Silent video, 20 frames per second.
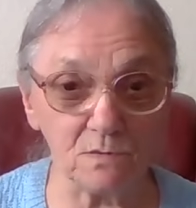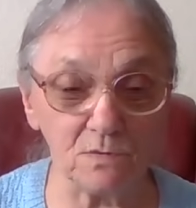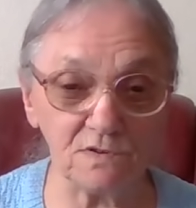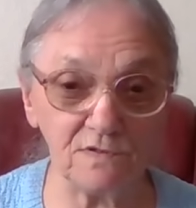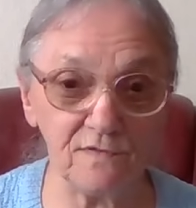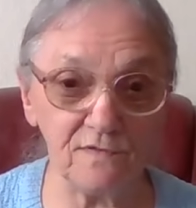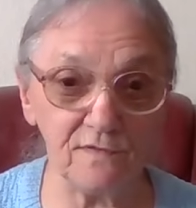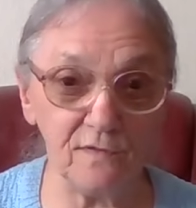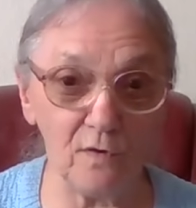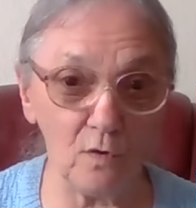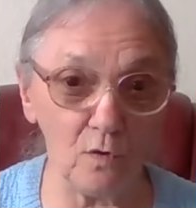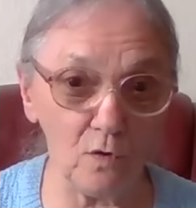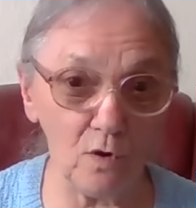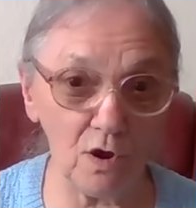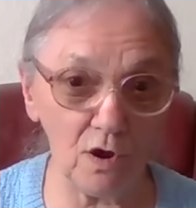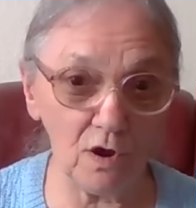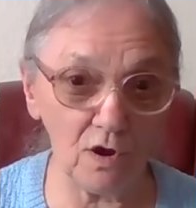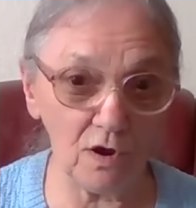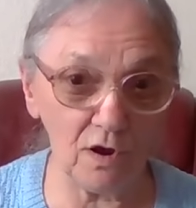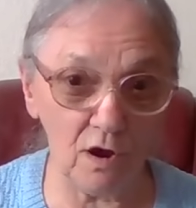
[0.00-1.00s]
there was
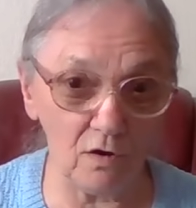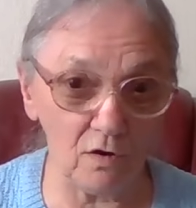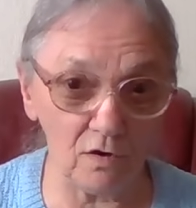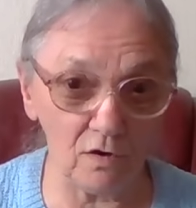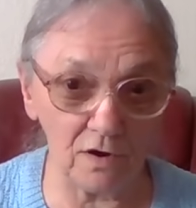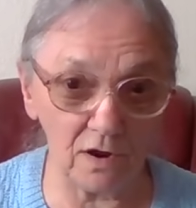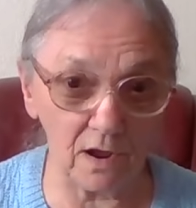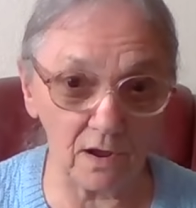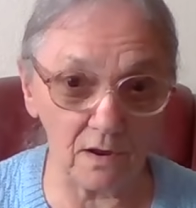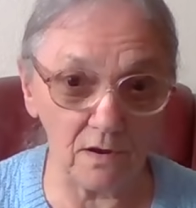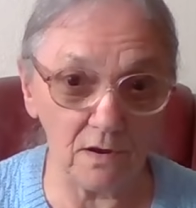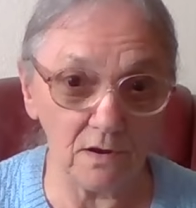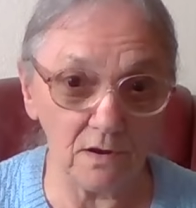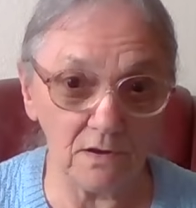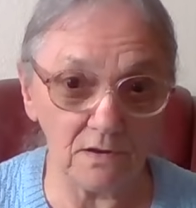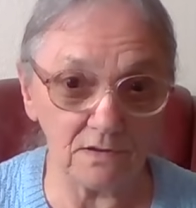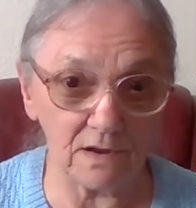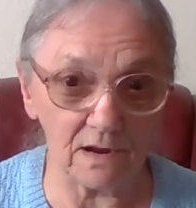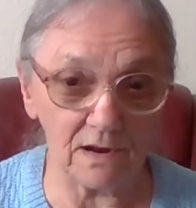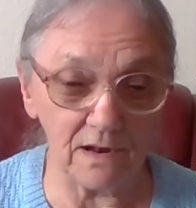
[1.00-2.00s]
four
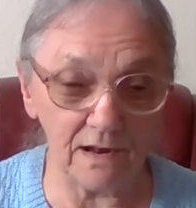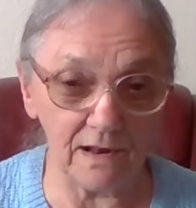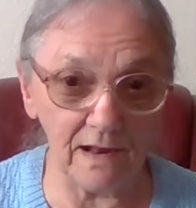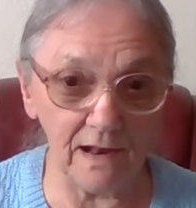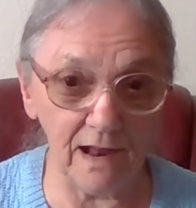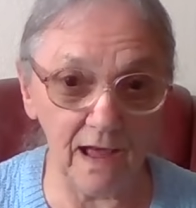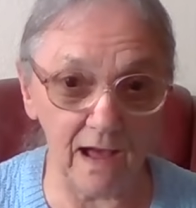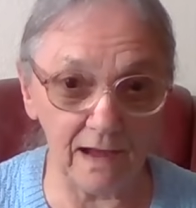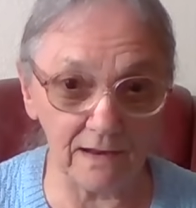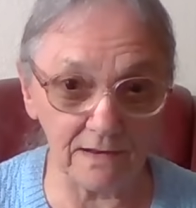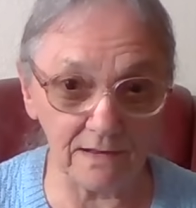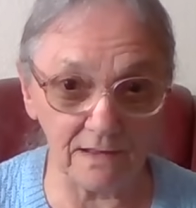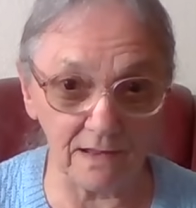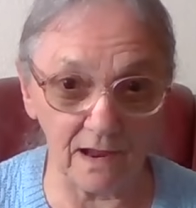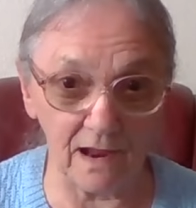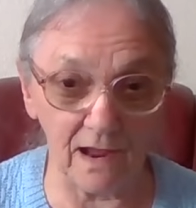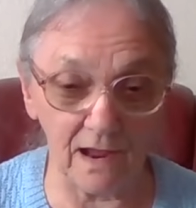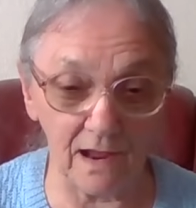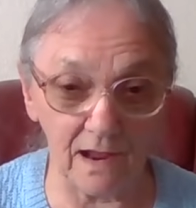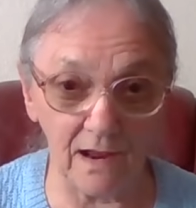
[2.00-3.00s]
cardigans and a little hat
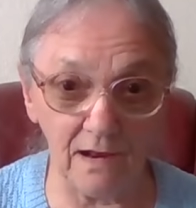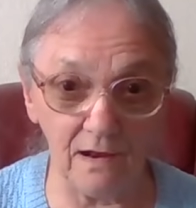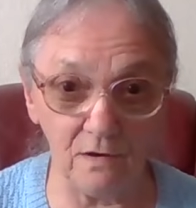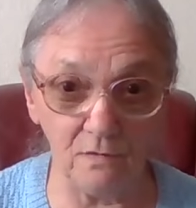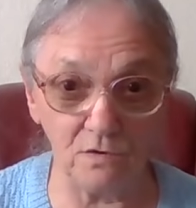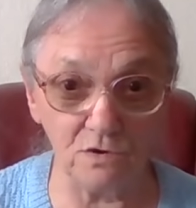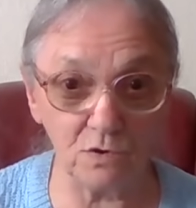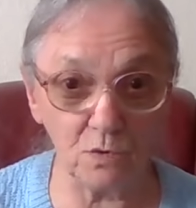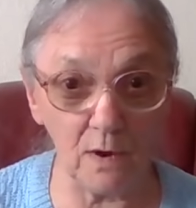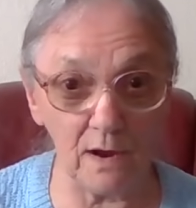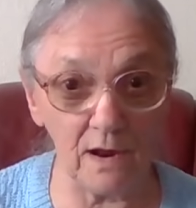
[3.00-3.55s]
thing in, and it